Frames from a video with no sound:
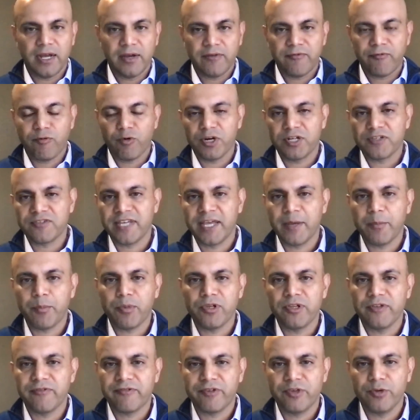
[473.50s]
for
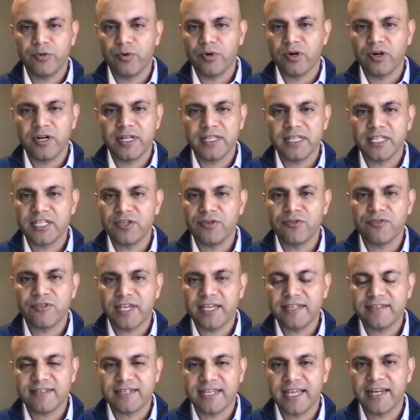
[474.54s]
example, if you were in the use
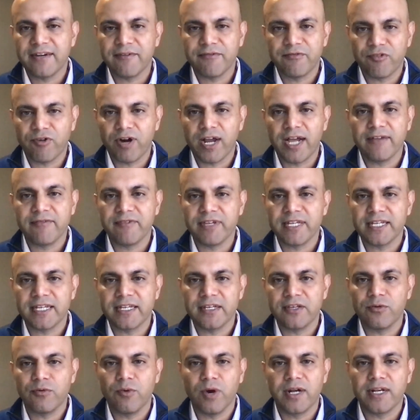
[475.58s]
case again of driving
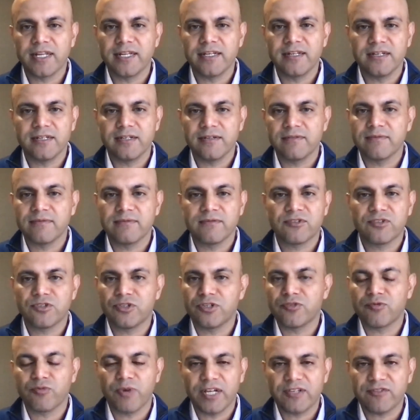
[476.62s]
and you wanted to
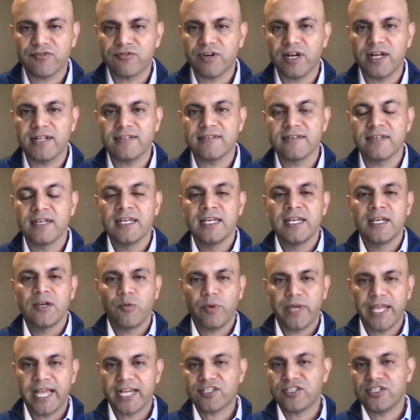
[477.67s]
search restaurants,
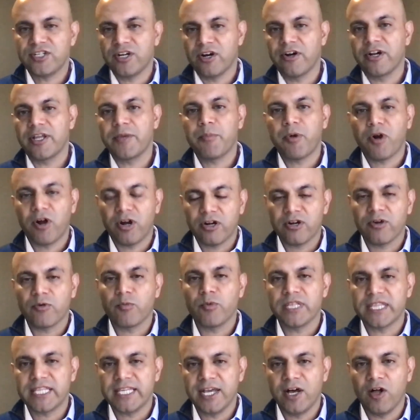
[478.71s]
we actually already partner
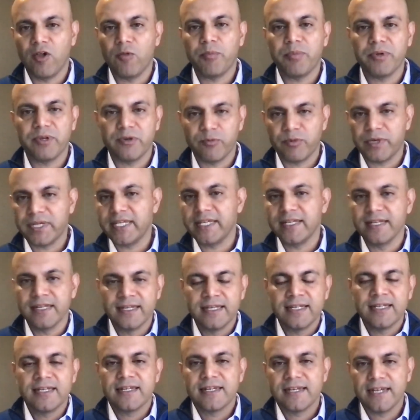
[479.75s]
with Yelp, and we
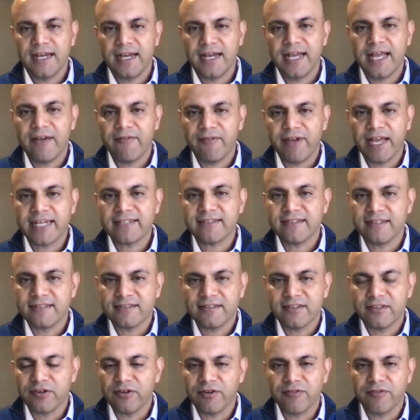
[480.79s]
have access to their